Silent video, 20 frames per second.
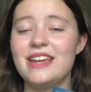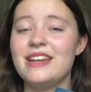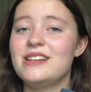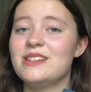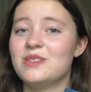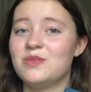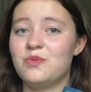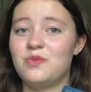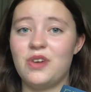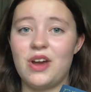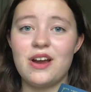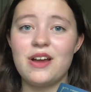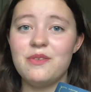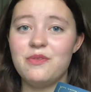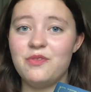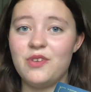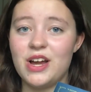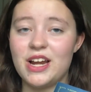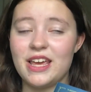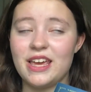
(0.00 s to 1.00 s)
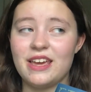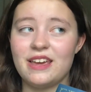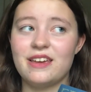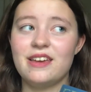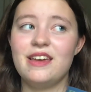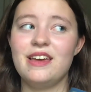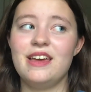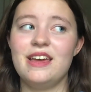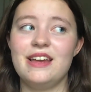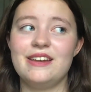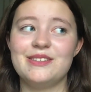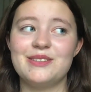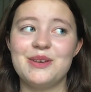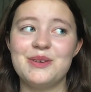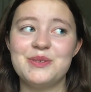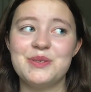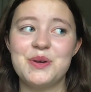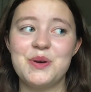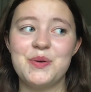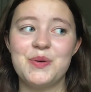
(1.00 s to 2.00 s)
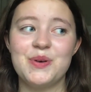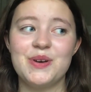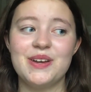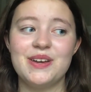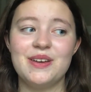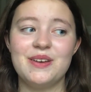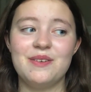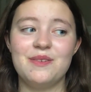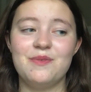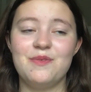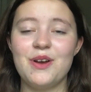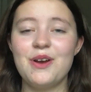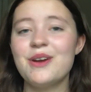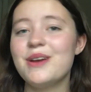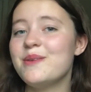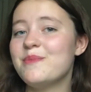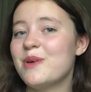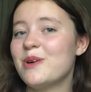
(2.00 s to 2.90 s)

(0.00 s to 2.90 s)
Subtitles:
It is very funny. It is also very